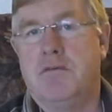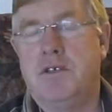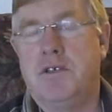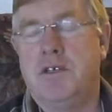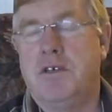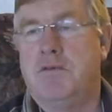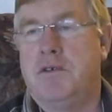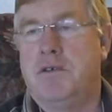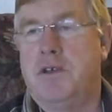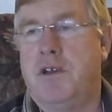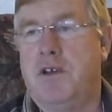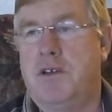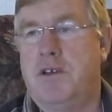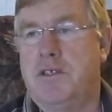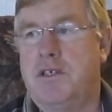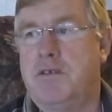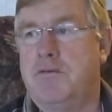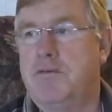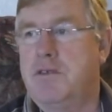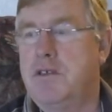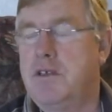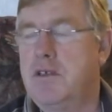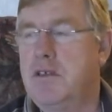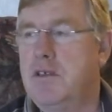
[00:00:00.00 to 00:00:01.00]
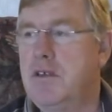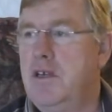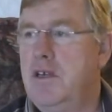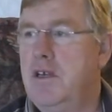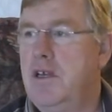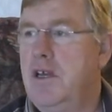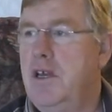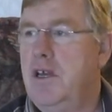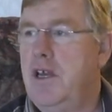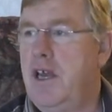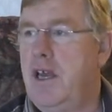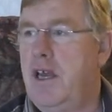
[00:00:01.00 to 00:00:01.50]
We knew we'd lost everything,
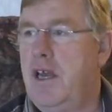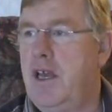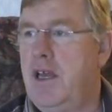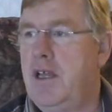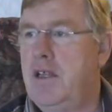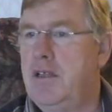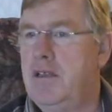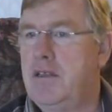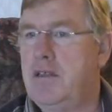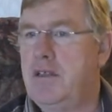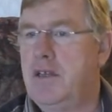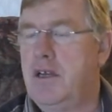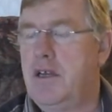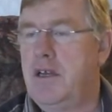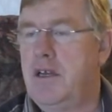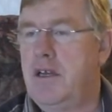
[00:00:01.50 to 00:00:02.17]
and